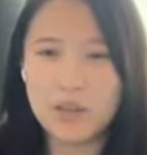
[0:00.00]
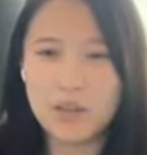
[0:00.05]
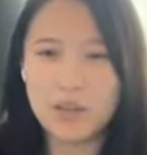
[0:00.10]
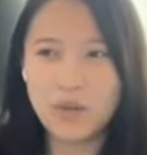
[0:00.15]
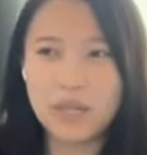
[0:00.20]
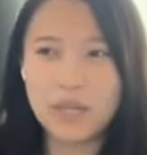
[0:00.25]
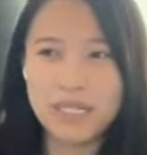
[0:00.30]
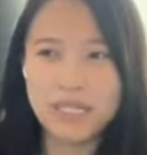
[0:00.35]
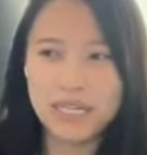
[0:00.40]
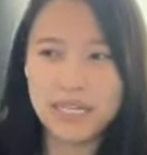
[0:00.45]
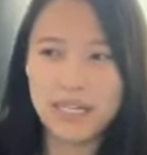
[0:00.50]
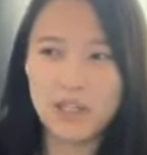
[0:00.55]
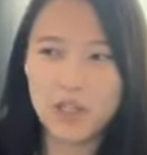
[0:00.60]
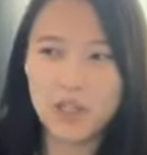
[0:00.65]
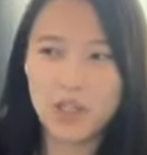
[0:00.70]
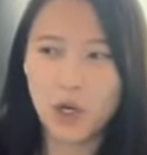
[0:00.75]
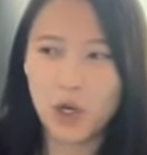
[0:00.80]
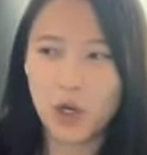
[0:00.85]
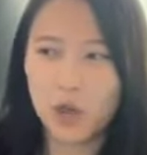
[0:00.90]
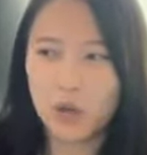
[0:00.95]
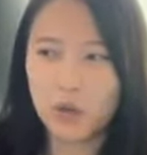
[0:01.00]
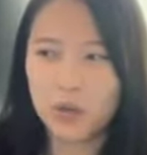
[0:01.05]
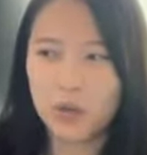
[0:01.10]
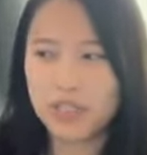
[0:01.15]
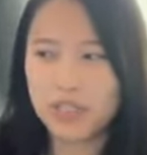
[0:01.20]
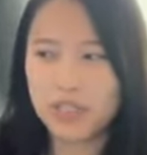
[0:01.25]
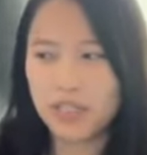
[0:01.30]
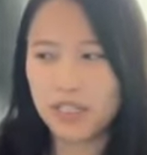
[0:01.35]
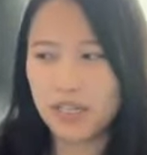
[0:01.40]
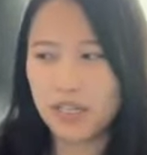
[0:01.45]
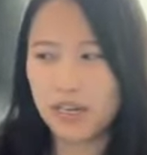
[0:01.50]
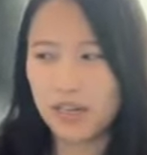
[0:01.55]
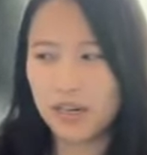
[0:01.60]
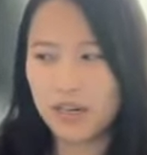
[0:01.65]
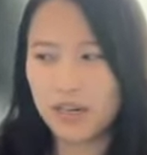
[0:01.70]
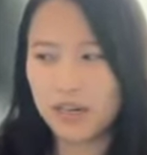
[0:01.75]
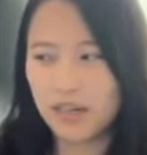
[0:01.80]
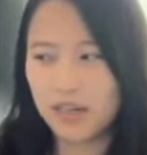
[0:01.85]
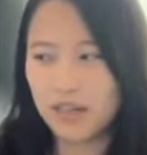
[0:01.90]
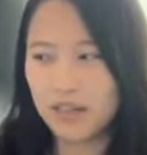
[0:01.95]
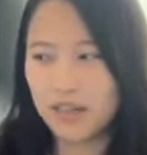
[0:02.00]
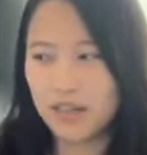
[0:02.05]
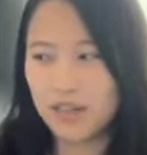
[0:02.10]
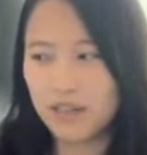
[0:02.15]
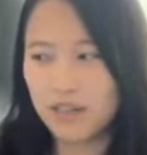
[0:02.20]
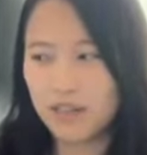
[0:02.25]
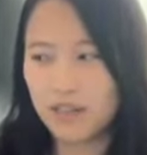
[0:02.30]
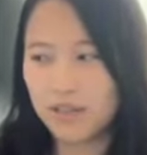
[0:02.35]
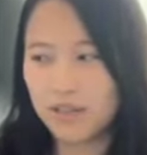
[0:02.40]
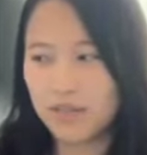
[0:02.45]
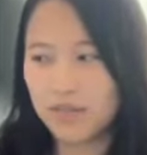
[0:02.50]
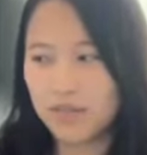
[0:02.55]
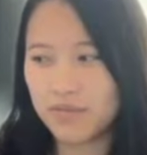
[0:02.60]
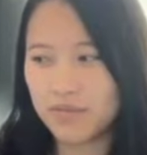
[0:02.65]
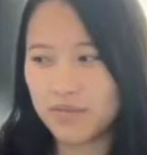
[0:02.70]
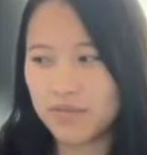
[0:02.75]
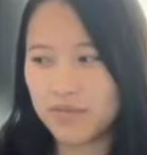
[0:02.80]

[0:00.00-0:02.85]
to when I chose you know,